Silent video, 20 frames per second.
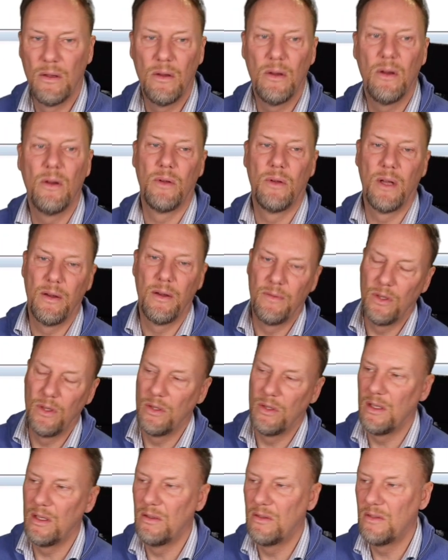Oh yeah,
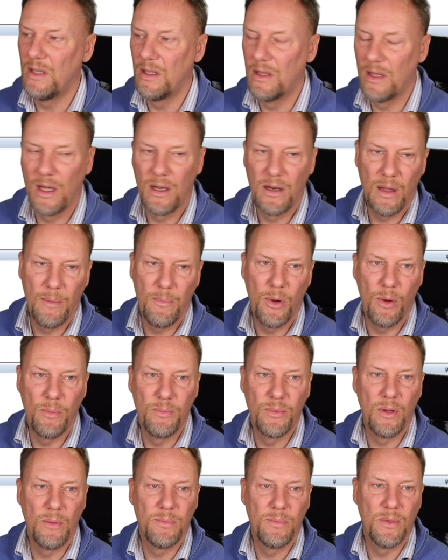you didn't see that. That
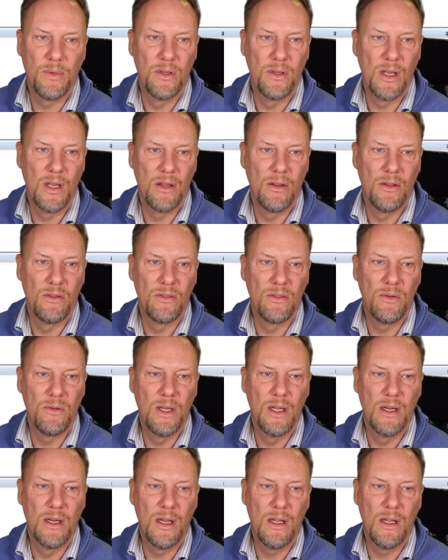popped up on the other screen.